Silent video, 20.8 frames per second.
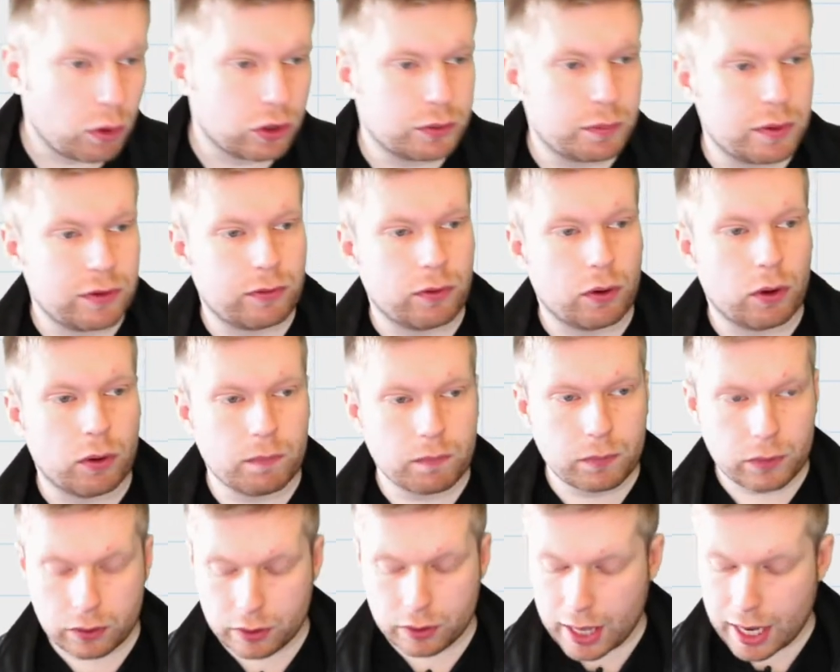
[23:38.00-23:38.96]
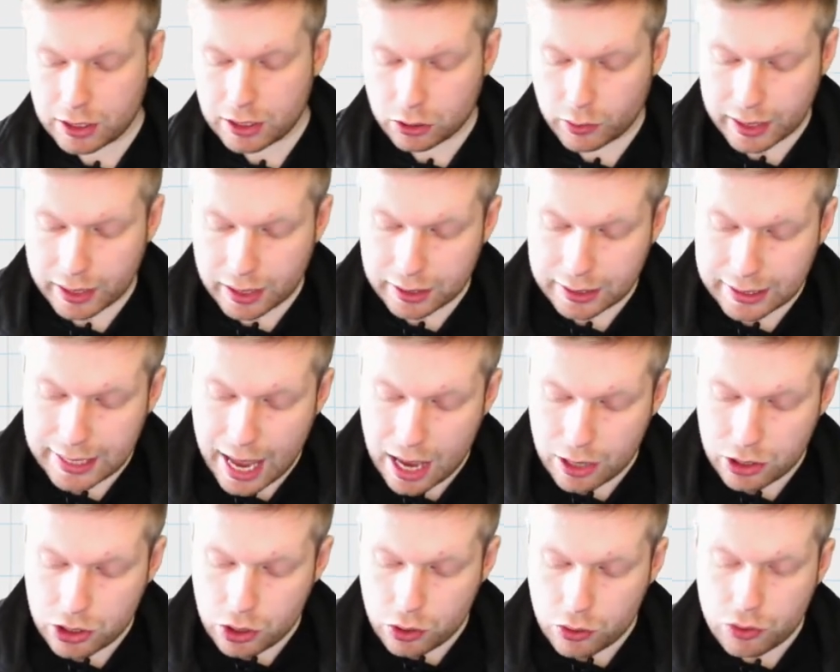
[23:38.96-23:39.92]
before. Okay, so I can get
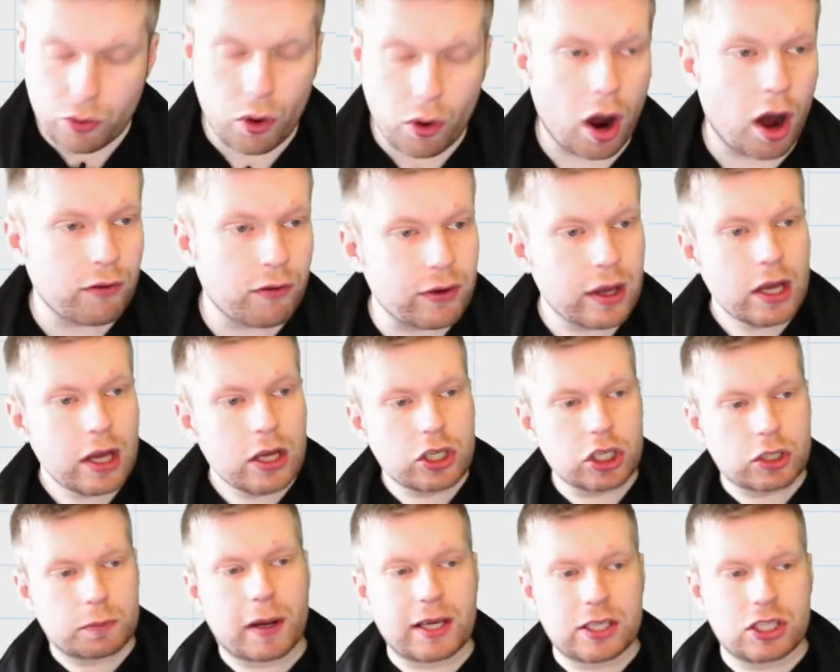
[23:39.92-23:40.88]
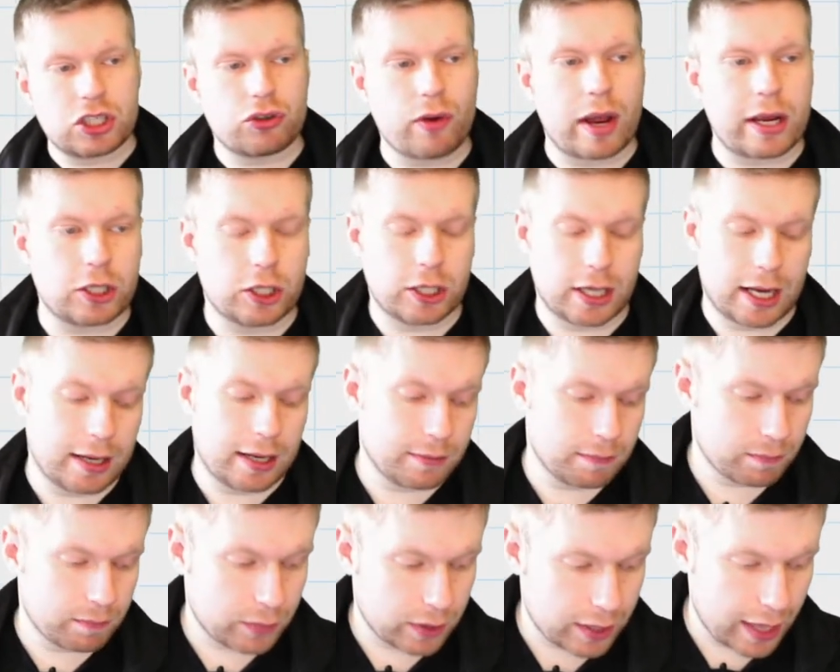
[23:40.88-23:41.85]
a new graph just by stretching it.
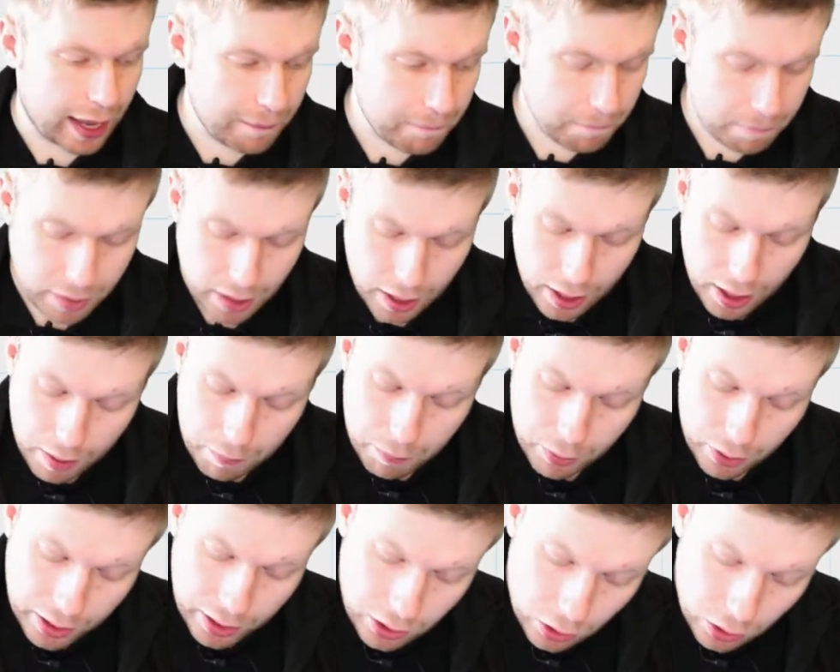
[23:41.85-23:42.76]
Okay, but I can